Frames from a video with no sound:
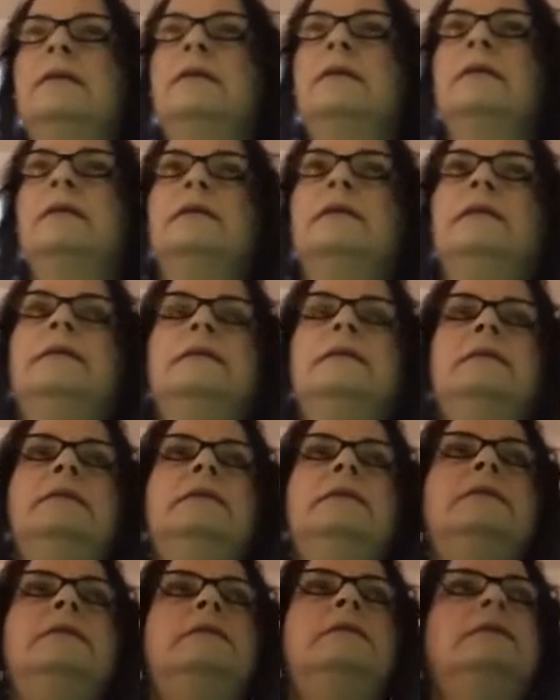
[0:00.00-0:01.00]

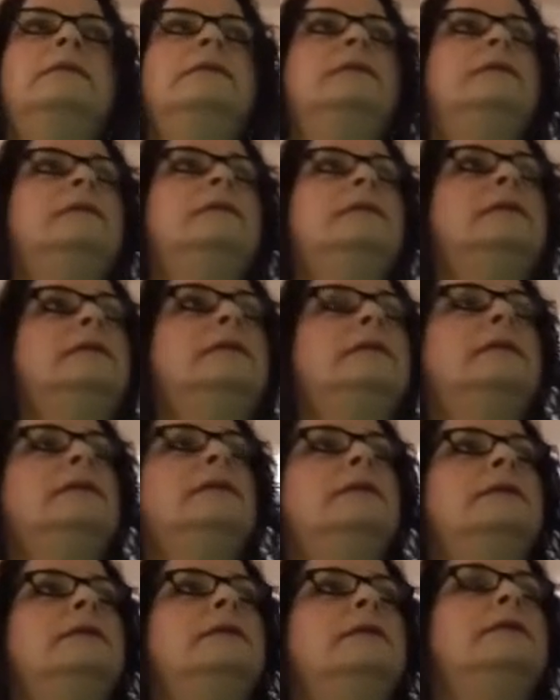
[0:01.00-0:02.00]

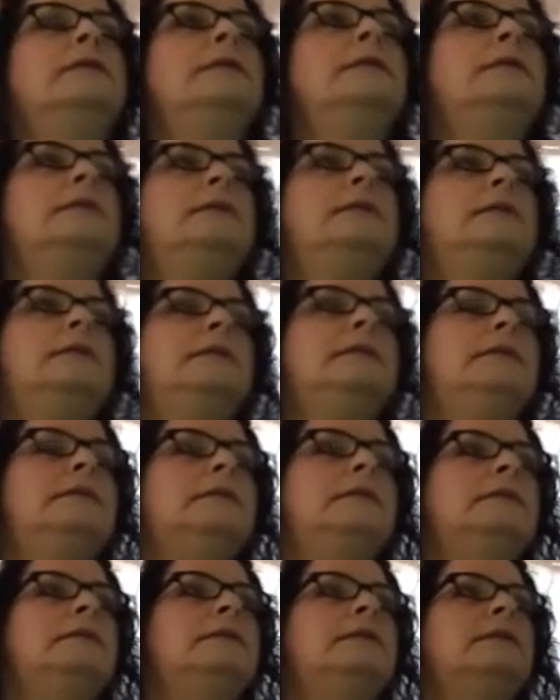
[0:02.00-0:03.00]

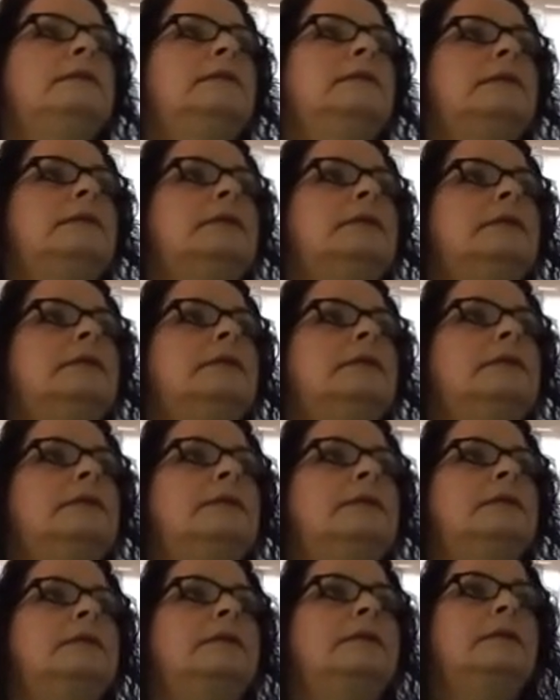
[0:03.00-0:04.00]

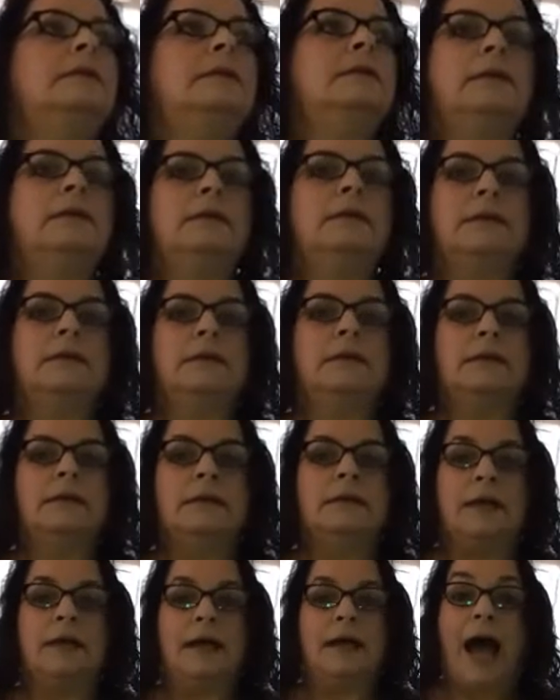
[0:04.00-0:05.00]

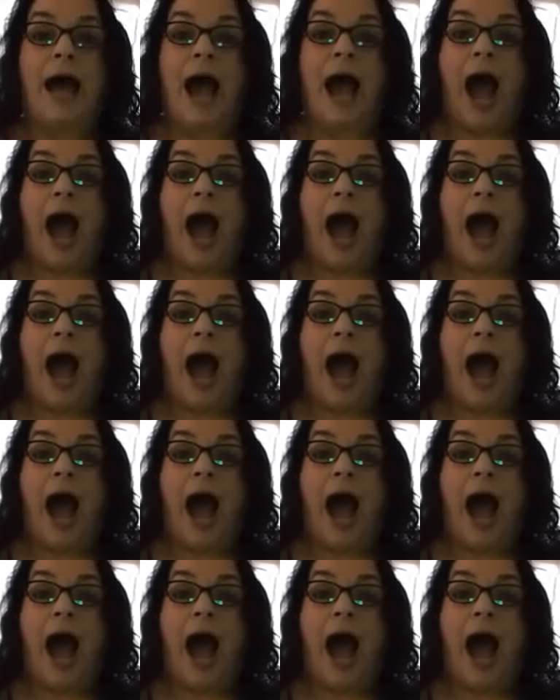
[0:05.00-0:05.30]
No words are spoken by the person on screen.